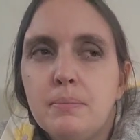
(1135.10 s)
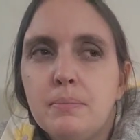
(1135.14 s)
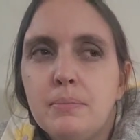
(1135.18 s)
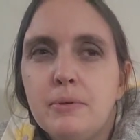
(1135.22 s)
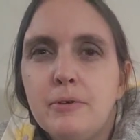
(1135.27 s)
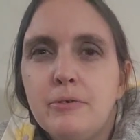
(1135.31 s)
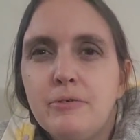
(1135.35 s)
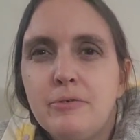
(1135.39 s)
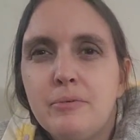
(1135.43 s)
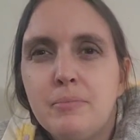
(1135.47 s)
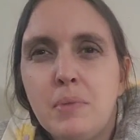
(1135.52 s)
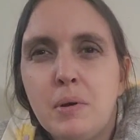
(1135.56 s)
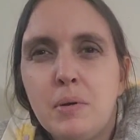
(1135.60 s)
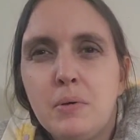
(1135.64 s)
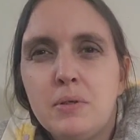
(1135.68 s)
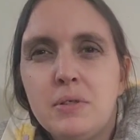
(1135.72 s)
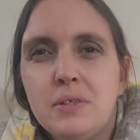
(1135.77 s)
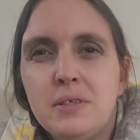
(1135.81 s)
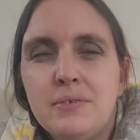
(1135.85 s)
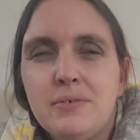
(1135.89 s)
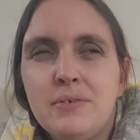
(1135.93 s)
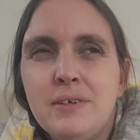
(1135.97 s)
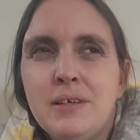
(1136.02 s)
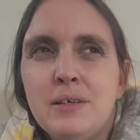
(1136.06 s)
But for
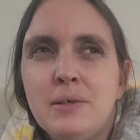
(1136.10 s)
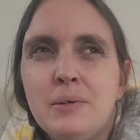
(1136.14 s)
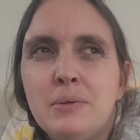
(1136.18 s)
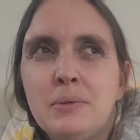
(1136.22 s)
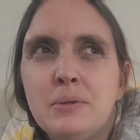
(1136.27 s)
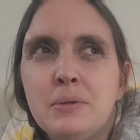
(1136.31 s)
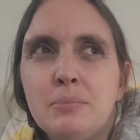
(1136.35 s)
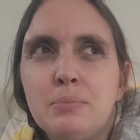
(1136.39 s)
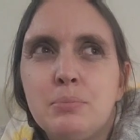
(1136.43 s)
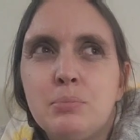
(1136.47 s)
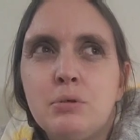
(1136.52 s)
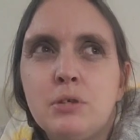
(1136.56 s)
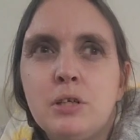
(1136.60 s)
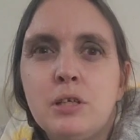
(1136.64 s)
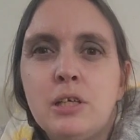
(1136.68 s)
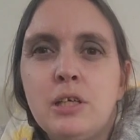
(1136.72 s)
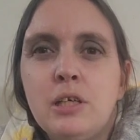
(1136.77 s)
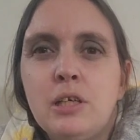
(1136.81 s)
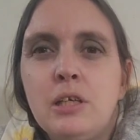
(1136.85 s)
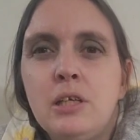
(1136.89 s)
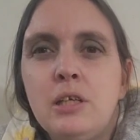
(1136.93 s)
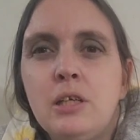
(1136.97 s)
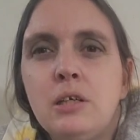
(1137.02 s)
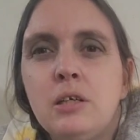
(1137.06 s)
most of it was
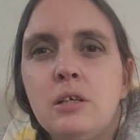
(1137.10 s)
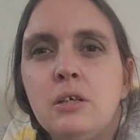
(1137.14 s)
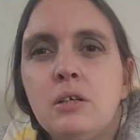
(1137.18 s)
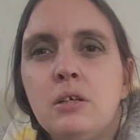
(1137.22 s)
pretty